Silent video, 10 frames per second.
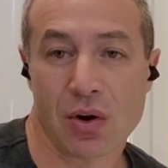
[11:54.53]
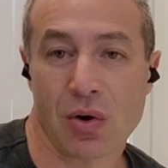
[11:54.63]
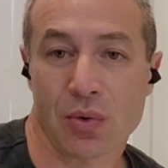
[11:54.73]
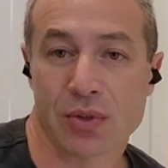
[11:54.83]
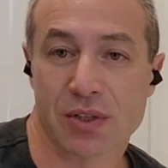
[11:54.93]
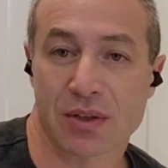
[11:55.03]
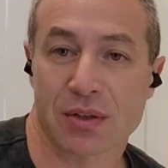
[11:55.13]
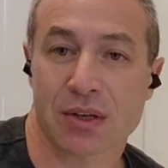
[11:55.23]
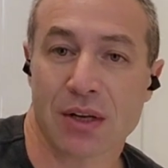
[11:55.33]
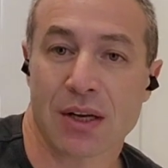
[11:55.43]
Also,
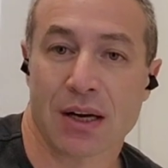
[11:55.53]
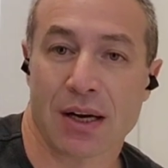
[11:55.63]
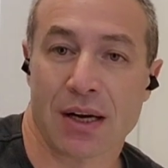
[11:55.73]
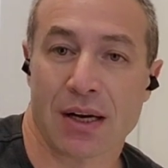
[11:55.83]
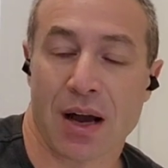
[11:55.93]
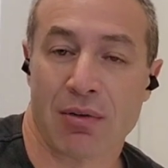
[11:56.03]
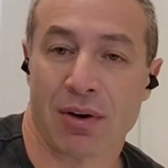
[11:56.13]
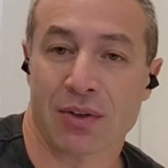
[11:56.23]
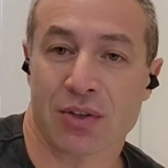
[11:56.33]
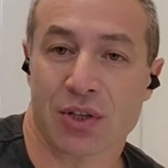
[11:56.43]
I
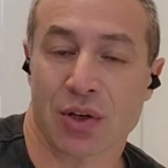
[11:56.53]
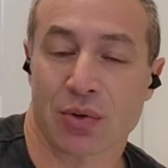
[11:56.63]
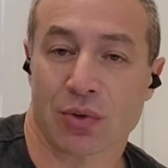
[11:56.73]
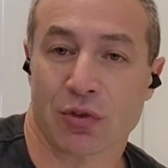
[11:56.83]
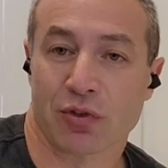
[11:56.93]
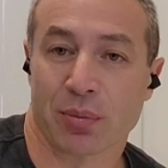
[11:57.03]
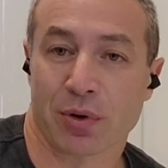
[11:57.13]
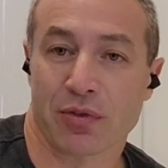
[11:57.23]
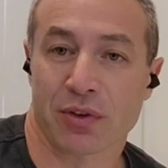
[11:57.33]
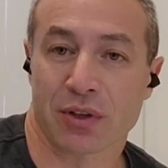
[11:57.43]
run this channel not for
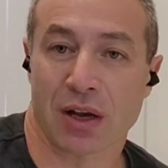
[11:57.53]
profit.